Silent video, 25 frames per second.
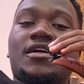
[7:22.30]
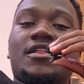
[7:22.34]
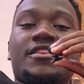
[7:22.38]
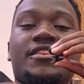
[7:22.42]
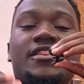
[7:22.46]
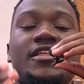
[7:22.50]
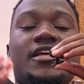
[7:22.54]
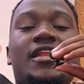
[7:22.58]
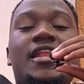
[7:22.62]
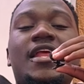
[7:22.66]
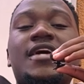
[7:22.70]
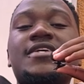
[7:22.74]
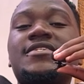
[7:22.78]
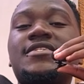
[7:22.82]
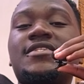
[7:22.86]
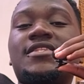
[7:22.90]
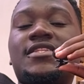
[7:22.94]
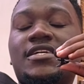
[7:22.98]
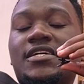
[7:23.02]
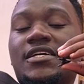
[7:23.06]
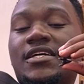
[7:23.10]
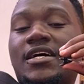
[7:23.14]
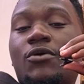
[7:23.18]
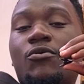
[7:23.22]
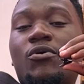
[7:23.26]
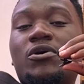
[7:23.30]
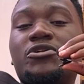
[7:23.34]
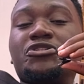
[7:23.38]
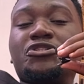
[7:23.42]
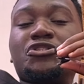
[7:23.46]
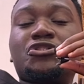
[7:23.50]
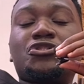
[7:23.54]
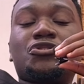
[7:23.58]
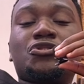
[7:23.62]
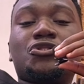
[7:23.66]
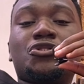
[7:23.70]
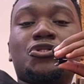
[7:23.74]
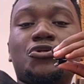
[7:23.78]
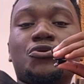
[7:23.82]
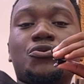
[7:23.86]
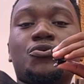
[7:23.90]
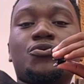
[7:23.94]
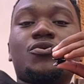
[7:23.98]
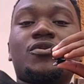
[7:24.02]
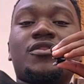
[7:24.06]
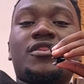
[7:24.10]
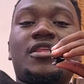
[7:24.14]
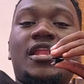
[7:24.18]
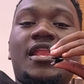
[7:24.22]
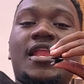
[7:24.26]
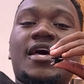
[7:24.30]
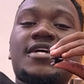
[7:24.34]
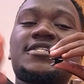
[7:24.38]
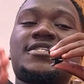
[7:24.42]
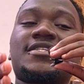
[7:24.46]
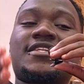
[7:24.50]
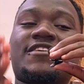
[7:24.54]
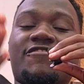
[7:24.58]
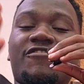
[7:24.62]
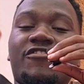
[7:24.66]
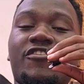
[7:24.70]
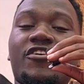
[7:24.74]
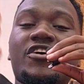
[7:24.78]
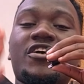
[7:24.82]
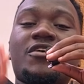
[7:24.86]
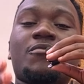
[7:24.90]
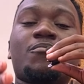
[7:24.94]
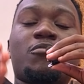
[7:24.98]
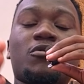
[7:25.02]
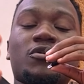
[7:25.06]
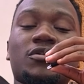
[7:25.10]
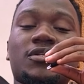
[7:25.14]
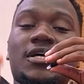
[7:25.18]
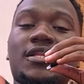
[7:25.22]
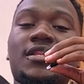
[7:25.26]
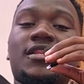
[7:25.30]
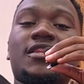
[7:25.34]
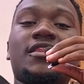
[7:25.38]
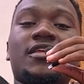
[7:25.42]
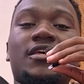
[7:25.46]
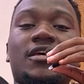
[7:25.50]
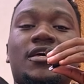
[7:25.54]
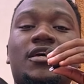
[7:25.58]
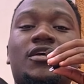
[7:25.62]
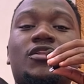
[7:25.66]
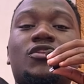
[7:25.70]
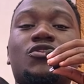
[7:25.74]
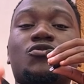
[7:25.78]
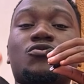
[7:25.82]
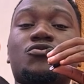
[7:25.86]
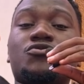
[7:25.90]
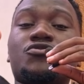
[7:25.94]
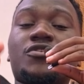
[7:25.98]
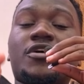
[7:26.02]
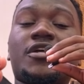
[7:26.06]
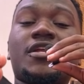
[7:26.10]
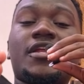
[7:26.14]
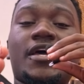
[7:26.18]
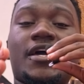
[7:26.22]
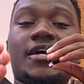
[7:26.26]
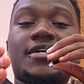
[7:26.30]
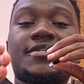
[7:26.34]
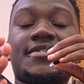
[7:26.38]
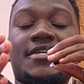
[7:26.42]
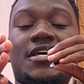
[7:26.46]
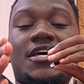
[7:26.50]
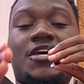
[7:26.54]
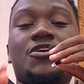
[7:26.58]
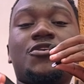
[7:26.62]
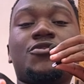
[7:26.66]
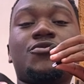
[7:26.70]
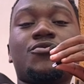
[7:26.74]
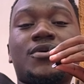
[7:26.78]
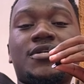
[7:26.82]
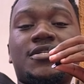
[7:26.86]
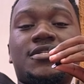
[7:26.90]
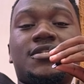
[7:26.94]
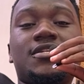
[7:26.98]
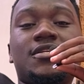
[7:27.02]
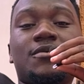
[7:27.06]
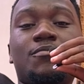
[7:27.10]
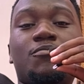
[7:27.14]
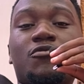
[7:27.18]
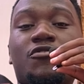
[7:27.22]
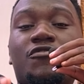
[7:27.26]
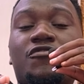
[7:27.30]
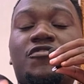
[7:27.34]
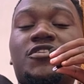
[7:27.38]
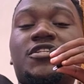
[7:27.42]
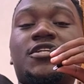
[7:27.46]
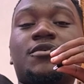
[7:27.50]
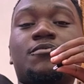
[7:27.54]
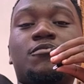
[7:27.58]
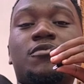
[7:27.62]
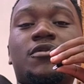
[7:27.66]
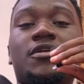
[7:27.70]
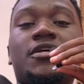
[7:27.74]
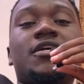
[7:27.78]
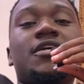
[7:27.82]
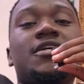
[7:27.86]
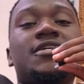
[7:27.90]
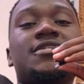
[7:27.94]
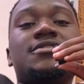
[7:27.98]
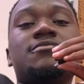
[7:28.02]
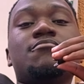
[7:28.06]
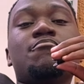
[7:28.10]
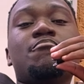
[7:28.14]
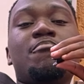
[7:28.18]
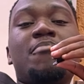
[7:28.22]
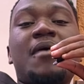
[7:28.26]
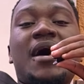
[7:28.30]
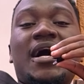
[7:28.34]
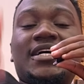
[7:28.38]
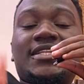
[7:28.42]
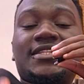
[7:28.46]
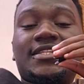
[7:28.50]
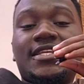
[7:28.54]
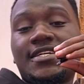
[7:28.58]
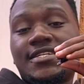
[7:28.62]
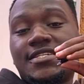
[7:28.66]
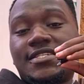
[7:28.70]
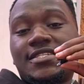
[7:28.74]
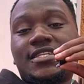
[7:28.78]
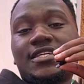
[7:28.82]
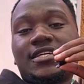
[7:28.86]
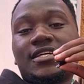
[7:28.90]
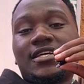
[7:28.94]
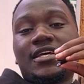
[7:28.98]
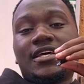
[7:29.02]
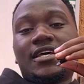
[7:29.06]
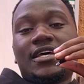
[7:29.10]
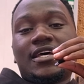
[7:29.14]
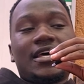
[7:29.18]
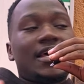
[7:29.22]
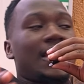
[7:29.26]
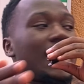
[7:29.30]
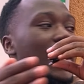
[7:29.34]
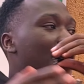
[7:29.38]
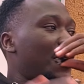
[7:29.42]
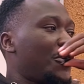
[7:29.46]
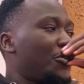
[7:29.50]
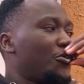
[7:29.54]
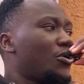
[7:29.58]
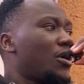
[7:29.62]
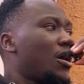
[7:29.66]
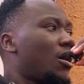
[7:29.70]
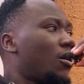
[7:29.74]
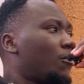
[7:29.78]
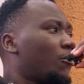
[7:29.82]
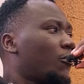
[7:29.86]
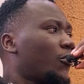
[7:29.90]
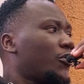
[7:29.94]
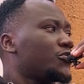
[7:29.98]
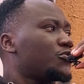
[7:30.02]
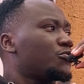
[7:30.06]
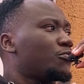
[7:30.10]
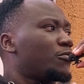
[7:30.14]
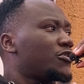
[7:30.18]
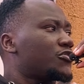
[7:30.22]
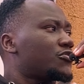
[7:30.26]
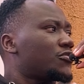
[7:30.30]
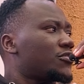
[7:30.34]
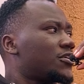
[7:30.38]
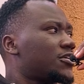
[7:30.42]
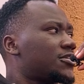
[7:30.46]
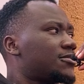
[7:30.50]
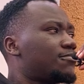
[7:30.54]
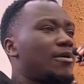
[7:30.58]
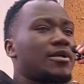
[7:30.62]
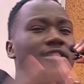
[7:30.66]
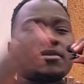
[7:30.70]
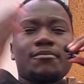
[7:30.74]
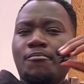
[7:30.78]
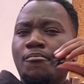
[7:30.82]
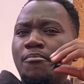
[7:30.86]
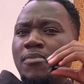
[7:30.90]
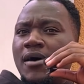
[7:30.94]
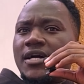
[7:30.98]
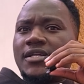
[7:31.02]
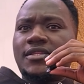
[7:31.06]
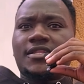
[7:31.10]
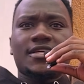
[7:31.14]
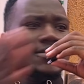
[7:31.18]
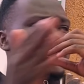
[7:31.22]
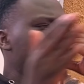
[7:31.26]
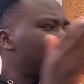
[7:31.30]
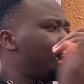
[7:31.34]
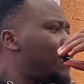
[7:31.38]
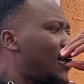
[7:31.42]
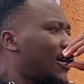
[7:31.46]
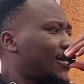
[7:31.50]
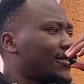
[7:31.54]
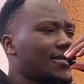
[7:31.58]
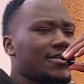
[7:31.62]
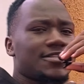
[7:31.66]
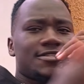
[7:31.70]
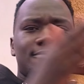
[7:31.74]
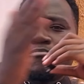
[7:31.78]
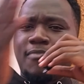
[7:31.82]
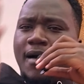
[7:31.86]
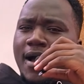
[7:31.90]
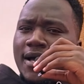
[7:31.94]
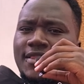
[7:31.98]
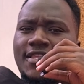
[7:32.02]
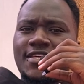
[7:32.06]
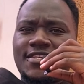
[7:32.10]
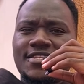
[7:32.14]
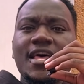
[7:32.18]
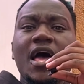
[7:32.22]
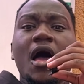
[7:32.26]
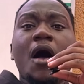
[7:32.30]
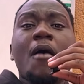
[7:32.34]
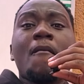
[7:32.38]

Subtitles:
the last thing I want you to do, the last very important thing to trade XAUUSD profitably is backtest. I don't know how I'm going to mention this, but backtest, backtest, backtest,